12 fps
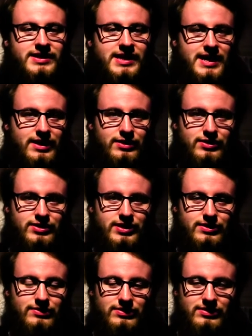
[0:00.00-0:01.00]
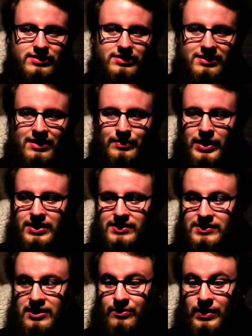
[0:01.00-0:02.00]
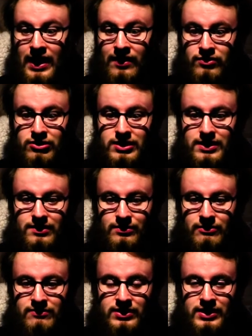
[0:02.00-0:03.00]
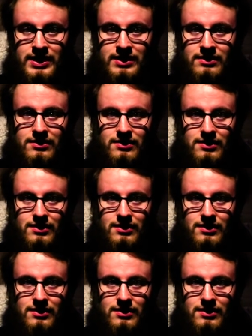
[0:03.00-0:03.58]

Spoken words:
to hear good news about this year, and we have got it. We've got it in,